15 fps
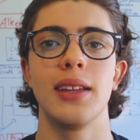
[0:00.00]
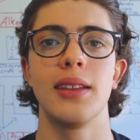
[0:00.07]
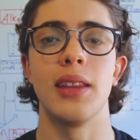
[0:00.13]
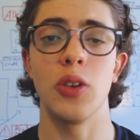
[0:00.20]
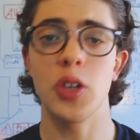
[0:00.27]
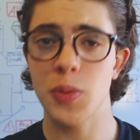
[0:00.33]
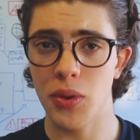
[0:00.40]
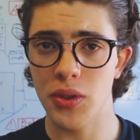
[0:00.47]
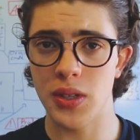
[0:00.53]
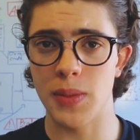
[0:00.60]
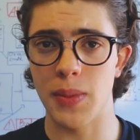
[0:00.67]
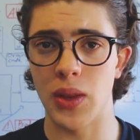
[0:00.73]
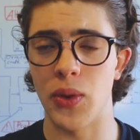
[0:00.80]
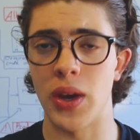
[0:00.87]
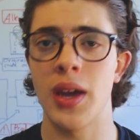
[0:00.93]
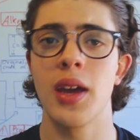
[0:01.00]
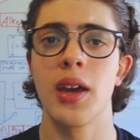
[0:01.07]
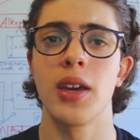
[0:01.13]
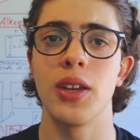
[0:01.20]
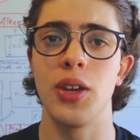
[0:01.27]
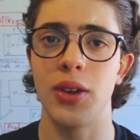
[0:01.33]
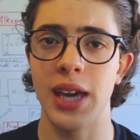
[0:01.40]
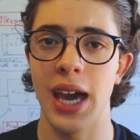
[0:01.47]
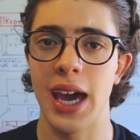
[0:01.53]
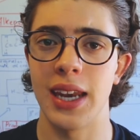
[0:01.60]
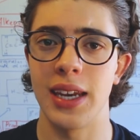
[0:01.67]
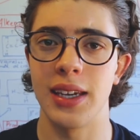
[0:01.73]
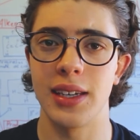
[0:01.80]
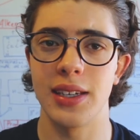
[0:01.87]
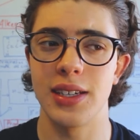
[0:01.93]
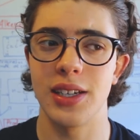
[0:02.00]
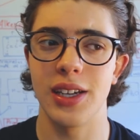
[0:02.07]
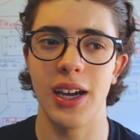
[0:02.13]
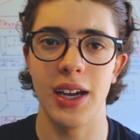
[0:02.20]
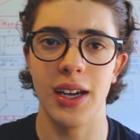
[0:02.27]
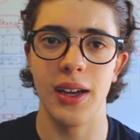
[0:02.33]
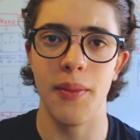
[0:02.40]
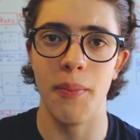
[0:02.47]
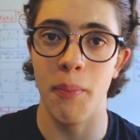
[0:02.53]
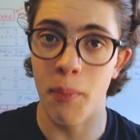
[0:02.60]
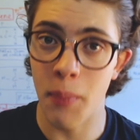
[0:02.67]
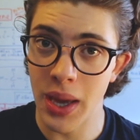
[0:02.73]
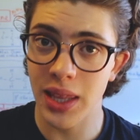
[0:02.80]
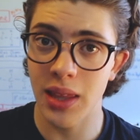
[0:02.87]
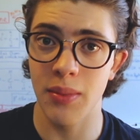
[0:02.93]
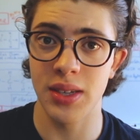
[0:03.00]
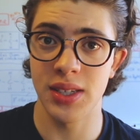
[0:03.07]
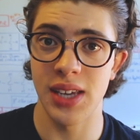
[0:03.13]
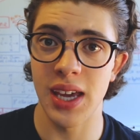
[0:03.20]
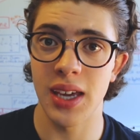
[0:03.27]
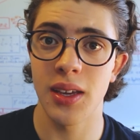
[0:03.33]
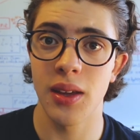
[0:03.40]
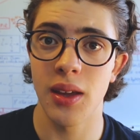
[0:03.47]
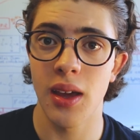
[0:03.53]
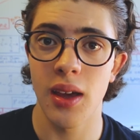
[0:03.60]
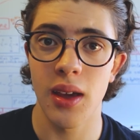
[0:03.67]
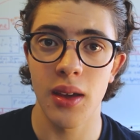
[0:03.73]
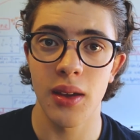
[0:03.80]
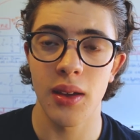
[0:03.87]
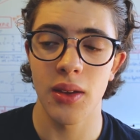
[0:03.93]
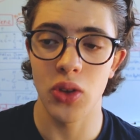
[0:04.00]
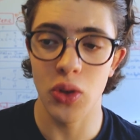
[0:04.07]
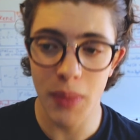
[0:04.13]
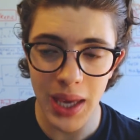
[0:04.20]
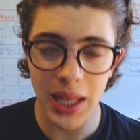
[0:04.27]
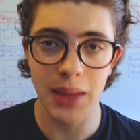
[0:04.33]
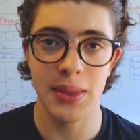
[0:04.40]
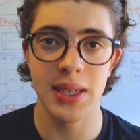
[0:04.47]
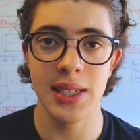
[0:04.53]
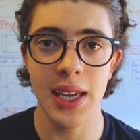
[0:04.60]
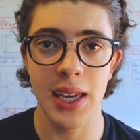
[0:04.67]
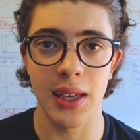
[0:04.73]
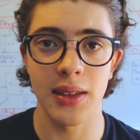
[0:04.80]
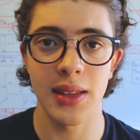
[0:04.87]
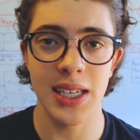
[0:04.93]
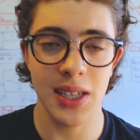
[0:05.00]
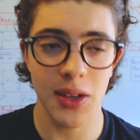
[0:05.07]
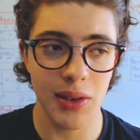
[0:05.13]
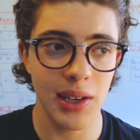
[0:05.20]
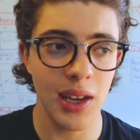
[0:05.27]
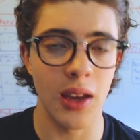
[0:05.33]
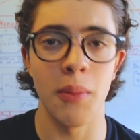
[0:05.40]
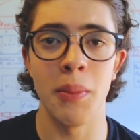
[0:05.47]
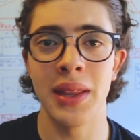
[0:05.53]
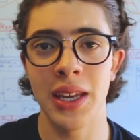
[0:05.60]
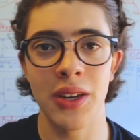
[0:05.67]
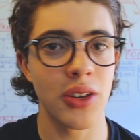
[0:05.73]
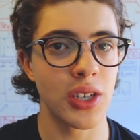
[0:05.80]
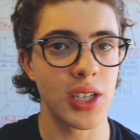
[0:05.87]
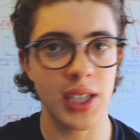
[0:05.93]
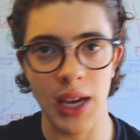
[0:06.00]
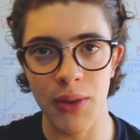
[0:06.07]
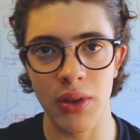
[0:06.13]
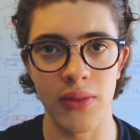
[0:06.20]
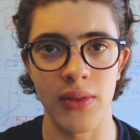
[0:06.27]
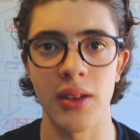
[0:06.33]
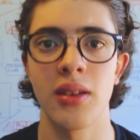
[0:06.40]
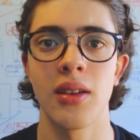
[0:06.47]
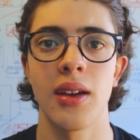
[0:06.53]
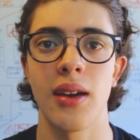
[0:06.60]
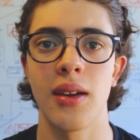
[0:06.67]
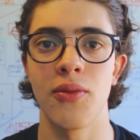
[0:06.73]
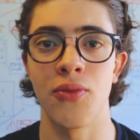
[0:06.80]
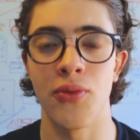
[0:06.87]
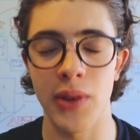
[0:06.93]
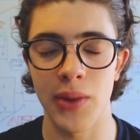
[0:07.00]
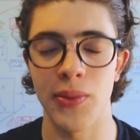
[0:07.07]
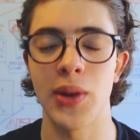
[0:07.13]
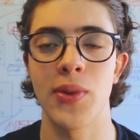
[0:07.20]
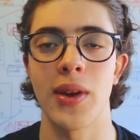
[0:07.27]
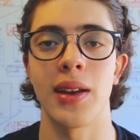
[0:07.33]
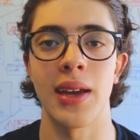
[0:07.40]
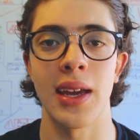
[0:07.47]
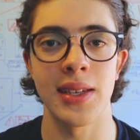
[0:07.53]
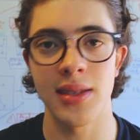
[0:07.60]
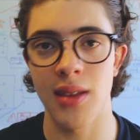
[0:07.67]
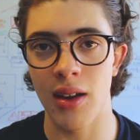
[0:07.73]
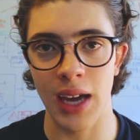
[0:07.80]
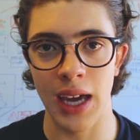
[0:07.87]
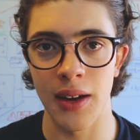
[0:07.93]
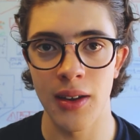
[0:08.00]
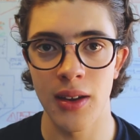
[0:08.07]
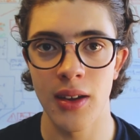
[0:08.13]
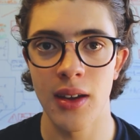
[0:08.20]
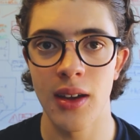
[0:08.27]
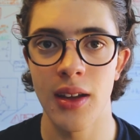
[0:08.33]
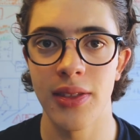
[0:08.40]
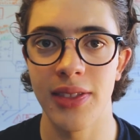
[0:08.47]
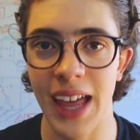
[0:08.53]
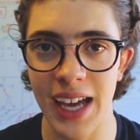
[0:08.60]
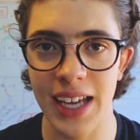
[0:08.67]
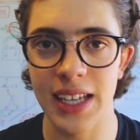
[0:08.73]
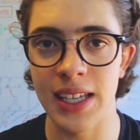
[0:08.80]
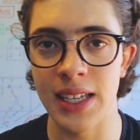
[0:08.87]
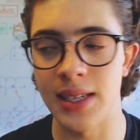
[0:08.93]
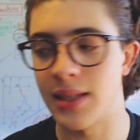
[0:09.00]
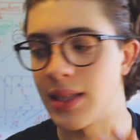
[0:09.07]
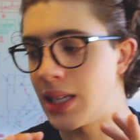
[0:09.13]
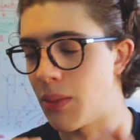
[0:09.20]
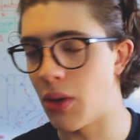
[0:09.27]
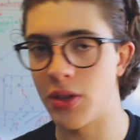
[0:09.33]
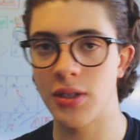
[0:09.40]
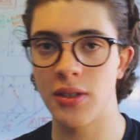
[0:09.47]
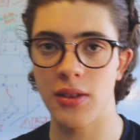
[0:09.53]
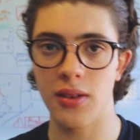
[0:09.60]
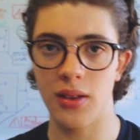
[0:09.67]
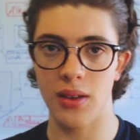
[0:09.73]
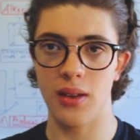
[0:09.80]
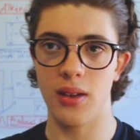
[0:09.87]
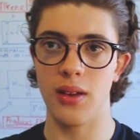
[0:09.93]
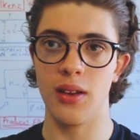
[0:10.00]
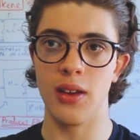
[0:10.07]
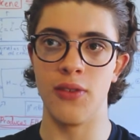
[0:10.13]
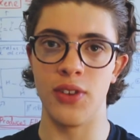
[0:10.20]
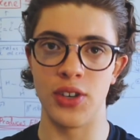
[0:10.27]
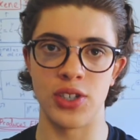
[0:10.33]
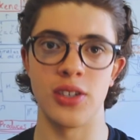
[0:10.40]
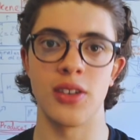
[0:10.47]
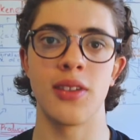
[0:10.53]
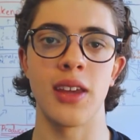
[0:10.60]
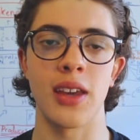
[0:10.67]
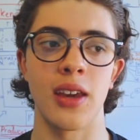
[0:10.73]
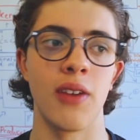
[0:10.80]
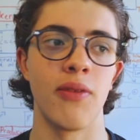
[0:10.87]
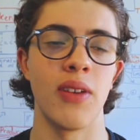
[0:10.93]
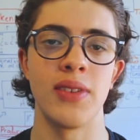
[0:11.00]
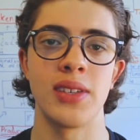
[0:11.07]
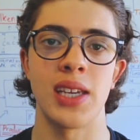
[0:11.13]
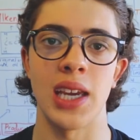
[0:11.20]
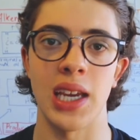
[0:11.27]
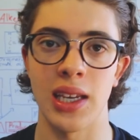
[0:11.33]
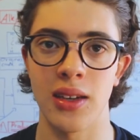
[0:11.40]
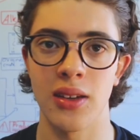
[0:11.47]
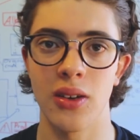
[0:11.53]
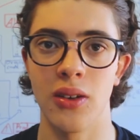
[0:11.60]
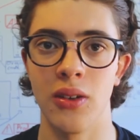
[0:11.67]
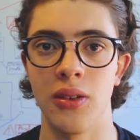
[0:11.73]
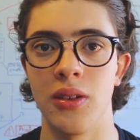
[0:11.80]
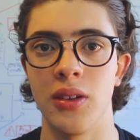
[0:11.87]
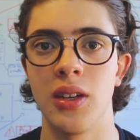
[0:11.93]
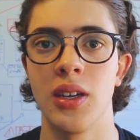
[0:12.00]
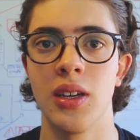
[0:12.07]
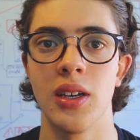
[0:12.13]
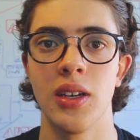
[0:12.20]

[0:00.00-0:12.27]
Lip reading: they're not sponsored by the way, you can make that mistake, you make the mistake, that's how you learn, but then you can just get rid of it really quickly and start again. That is the most efficient thing I've ever seen on